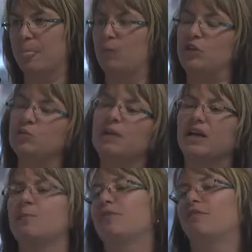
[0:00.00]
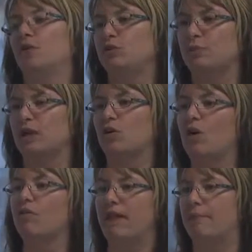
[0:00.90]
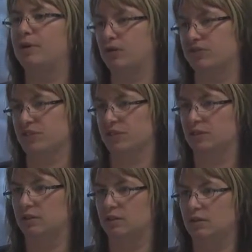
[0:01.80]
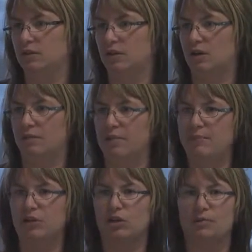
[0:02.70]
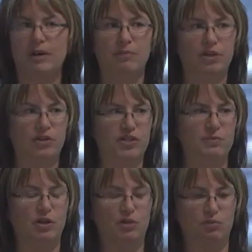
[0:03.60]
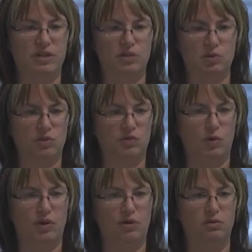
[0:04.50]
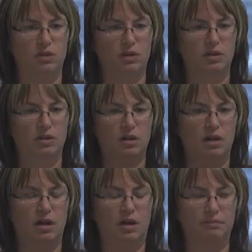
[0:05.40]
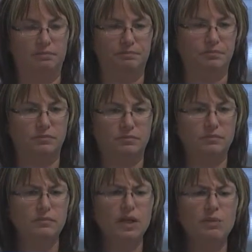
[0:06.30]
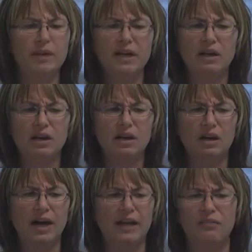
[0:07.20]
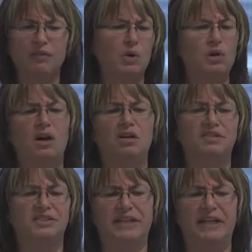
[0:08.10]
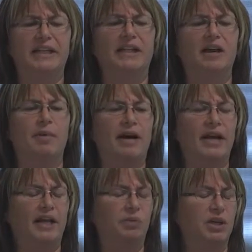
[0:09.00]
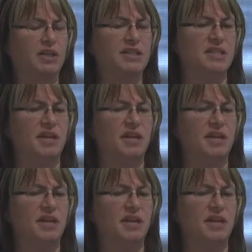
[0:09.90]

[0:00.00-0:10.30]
when you pick up the phone, you might call that person. Maybe they're a good member of your team, a good resource for you. I get phone calls daily about any one of these